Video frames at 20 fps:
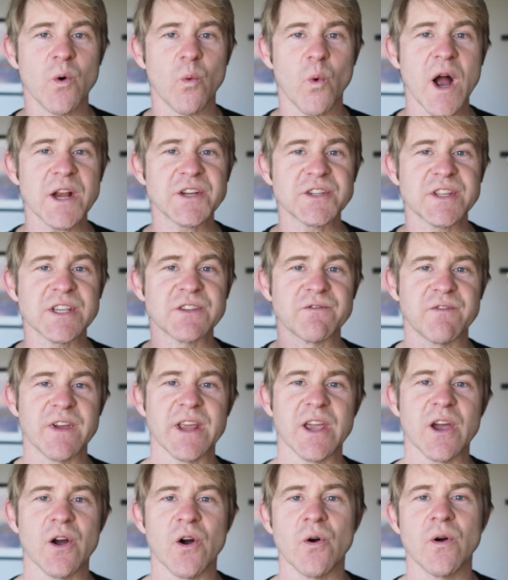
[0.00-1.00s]
watch this
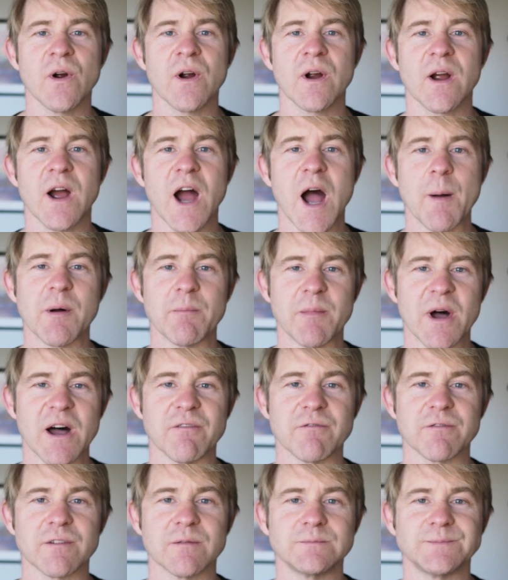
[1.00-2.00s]
video up
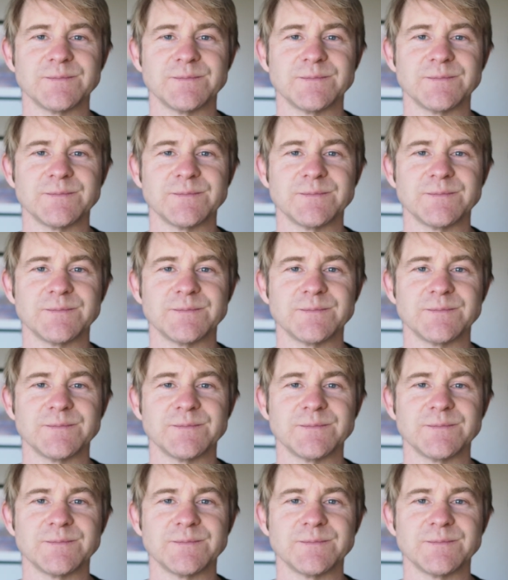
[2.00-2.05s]
above.